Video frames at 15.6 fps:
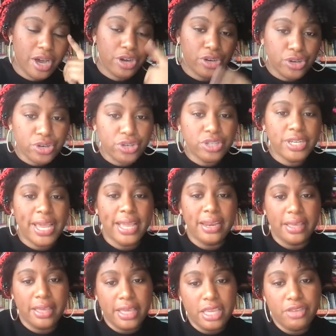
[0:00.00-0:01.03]
good and
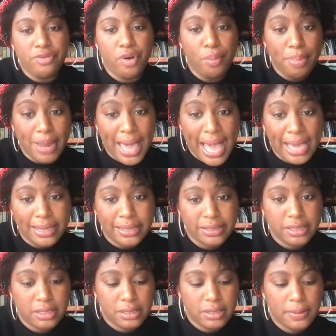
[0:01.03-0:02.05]
evil
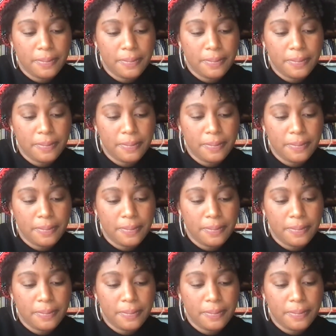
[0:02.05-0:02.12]
blacks.